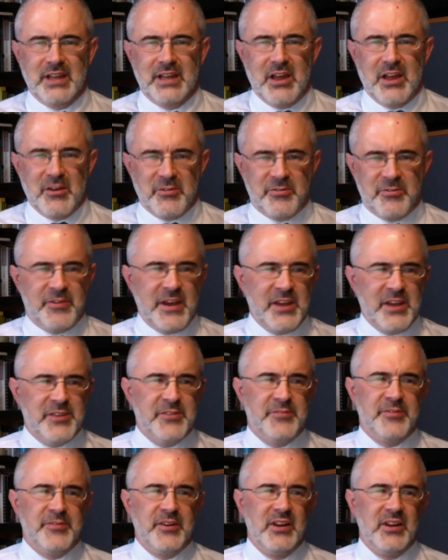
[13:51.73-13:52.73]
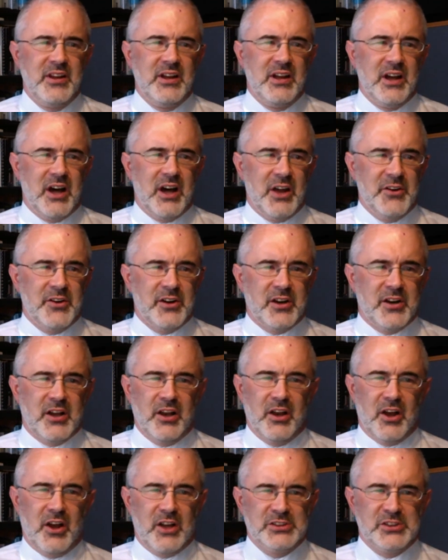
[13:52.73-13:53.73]
Faithful under
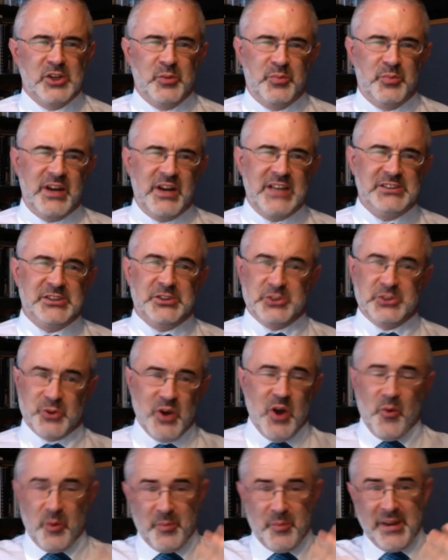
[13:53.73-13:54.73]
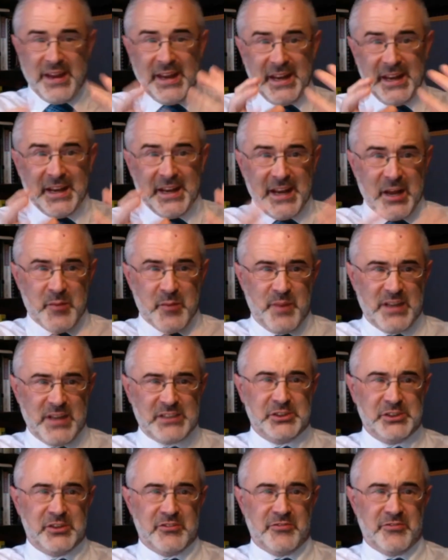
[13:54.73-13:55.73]
colossal pressure. So we're beginning to get a
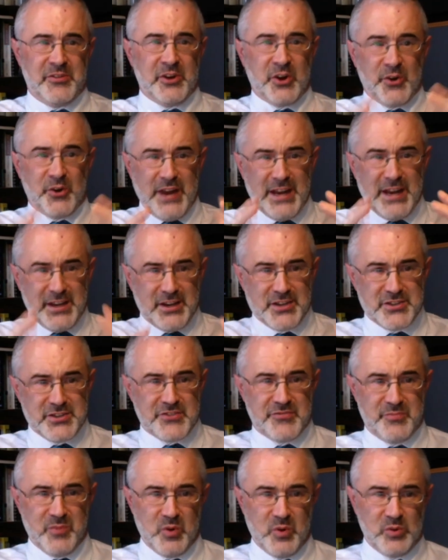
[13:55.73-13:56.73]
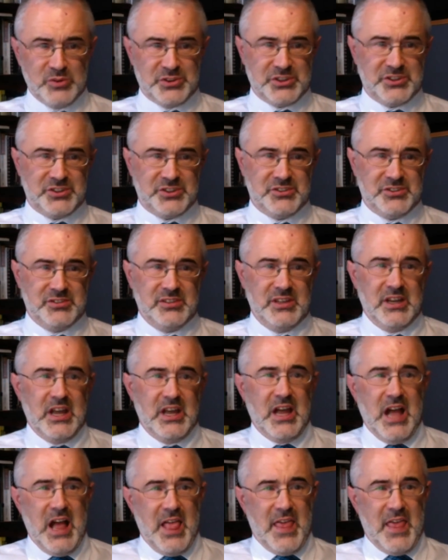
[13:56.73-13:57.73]
picture of the greatness of Moses,
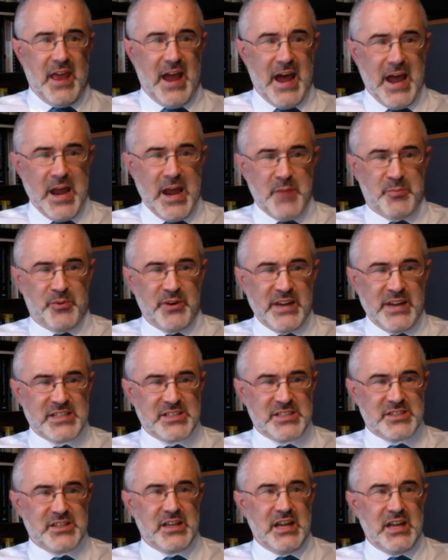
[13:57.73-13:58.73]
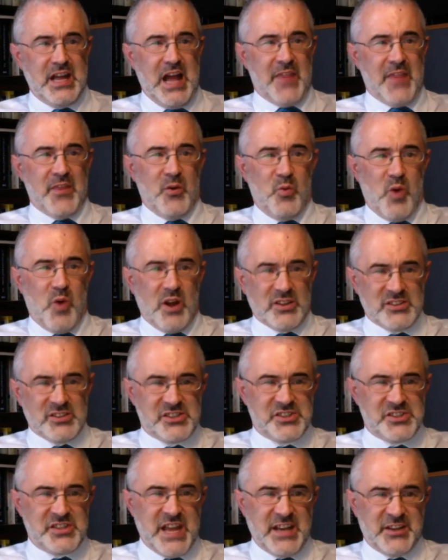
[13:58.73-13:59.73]
the high priest, and the one
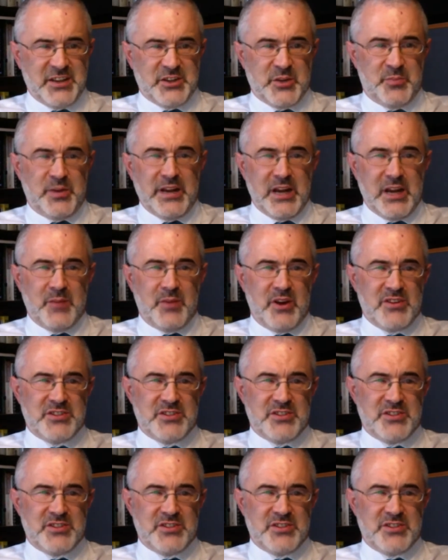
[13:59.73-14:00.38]
sent to bring about